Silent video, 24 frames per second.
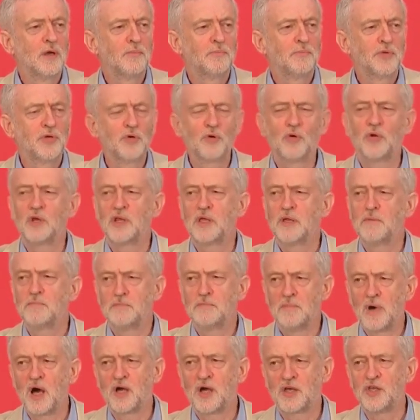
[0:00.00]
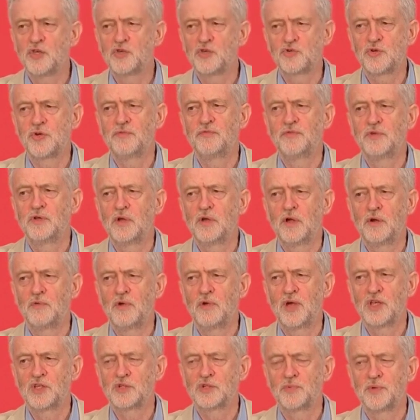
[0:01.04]
purely market driven
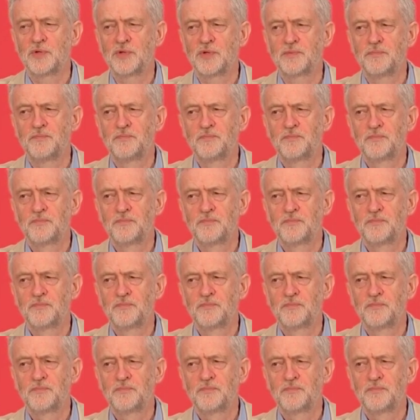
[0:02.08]
arrangement.